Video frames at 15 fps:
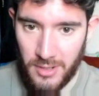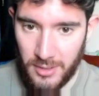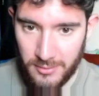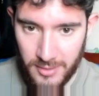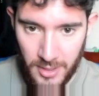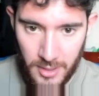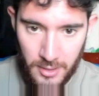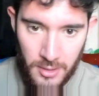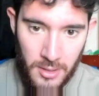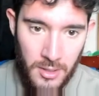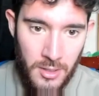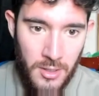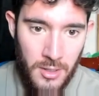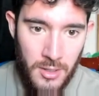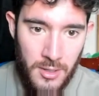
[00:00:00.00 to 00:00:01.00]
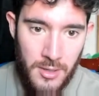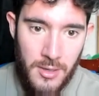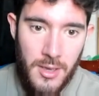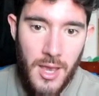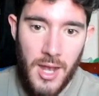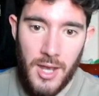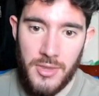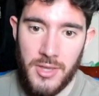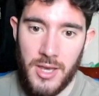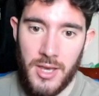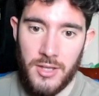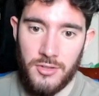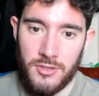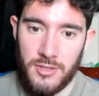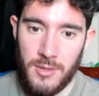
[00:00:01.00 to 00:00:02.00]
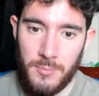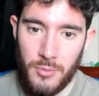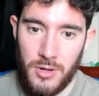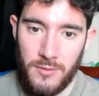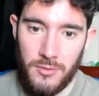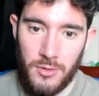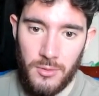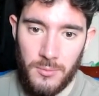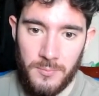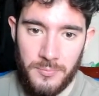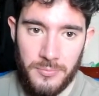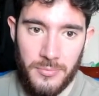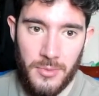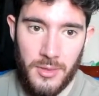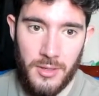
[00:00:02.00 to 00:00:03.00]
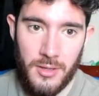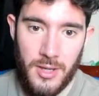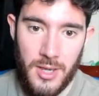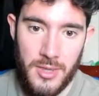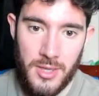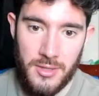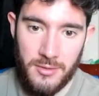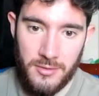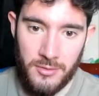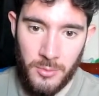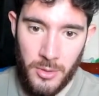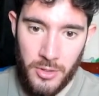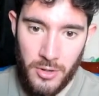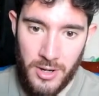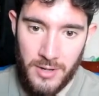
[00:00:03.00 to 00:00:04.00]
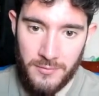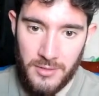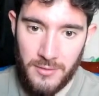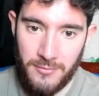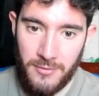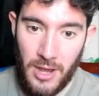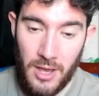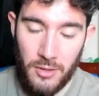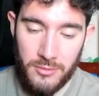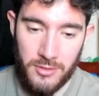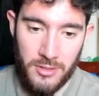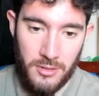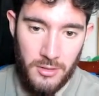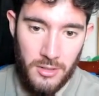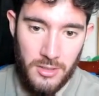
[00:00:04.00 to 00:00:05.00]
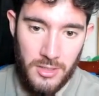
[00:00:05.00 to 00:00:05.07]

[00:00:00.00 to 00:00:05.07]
at 10. And then just hit preview. And then this is what your NFT file is gonna look